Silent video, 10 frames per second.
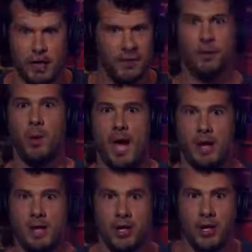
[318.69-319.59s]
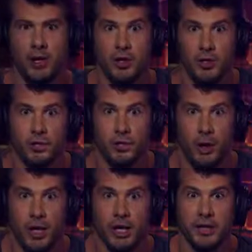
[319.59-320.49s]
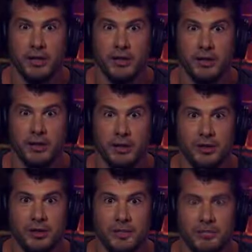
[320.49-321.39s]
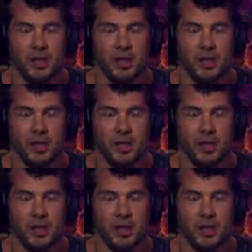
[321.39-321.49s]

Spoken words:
For what? For what? there